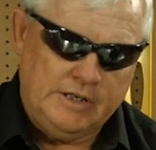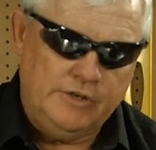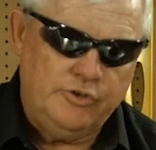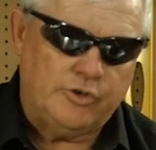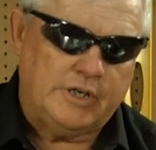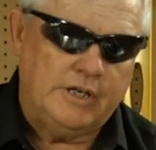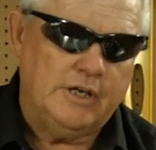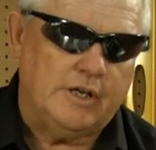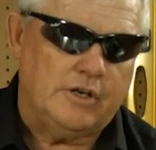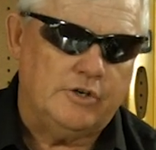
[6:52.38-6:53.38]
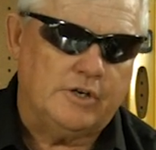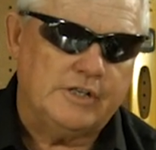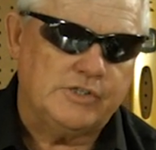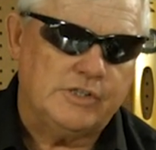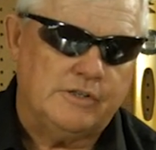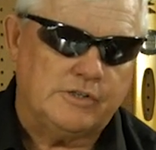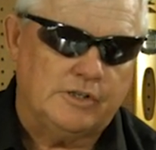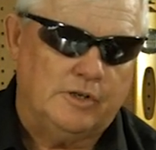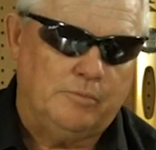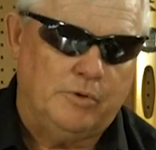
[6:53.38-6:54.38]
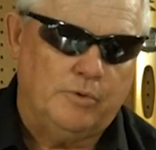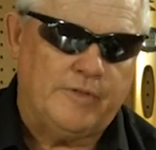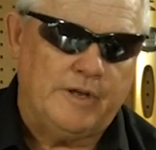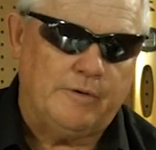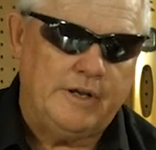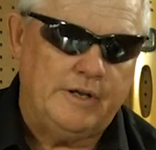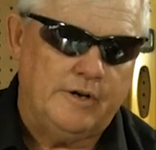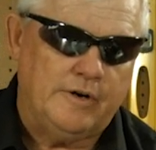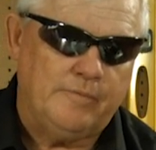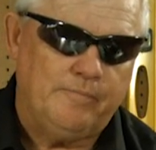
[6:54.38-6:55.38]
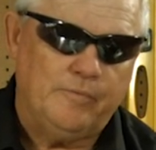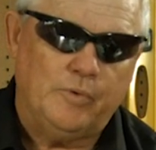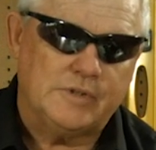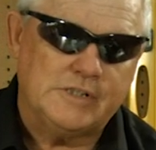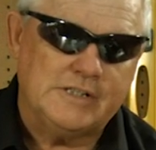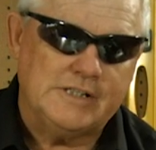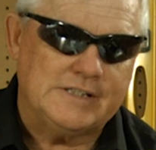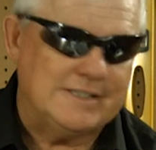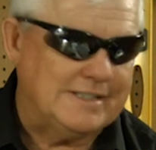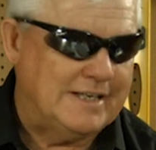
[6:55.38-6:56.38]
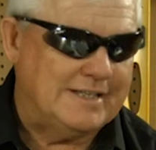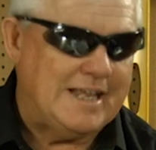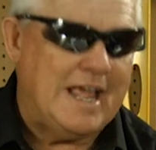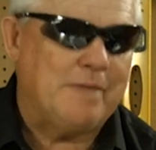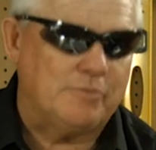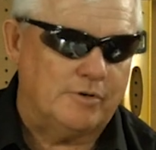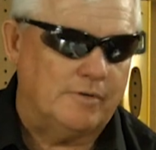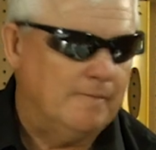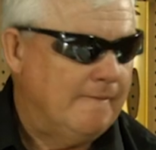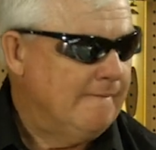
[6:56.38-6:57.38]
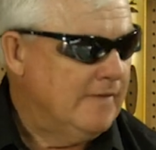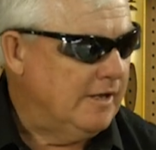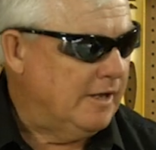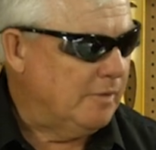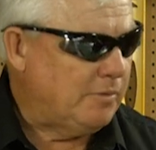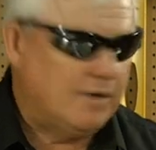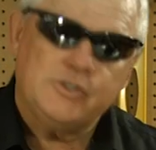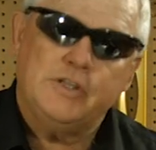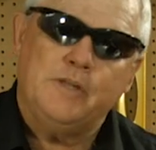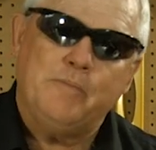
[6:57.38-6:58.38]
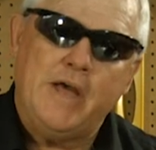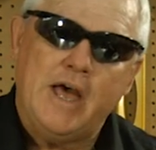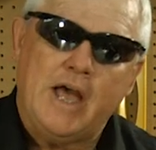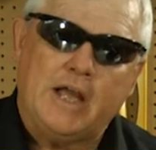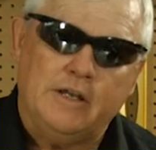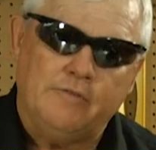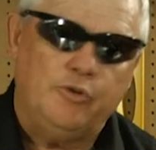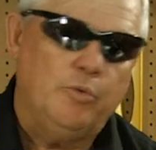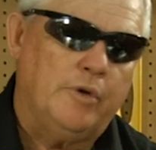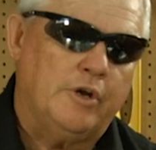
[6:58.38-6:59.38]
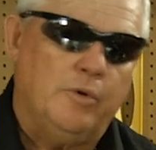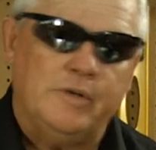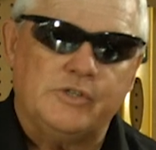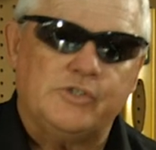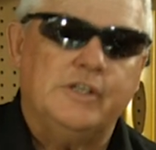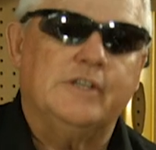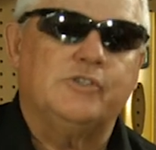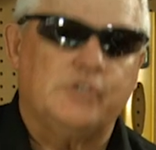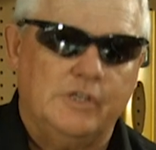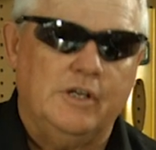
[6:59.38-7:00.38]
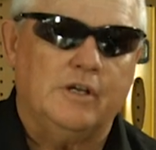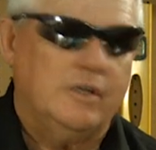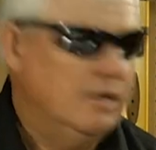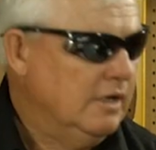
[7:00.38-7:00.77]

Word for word: In your kit, you're gonna see this little blue thing right here. What this is is an adapter, and it plugs in the back, and if you wanna go into CNC